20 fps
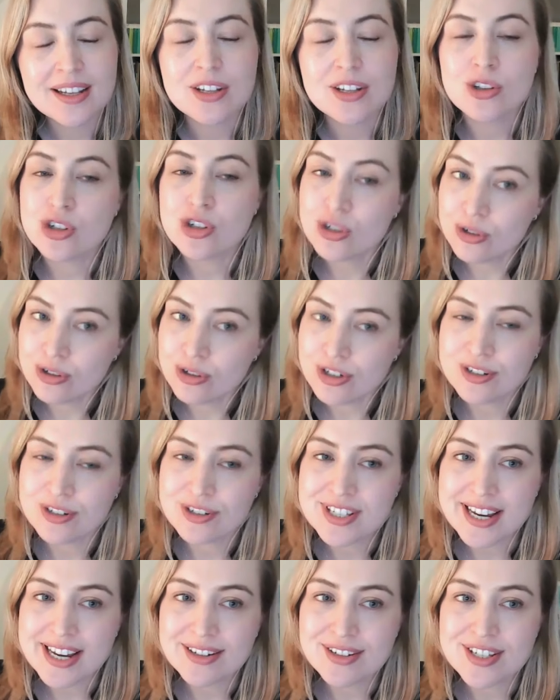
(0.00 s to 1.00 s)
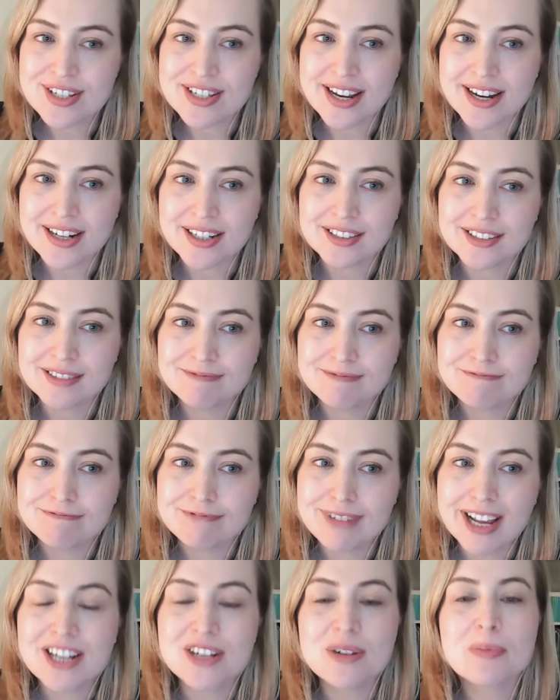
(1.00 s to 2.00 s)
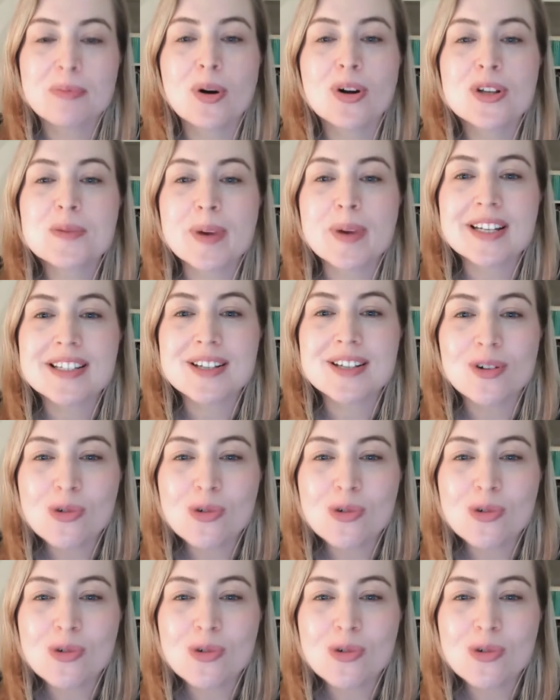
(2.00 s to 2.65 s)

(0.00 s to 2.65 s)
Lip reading: you shorten your sales cycle, and your prospects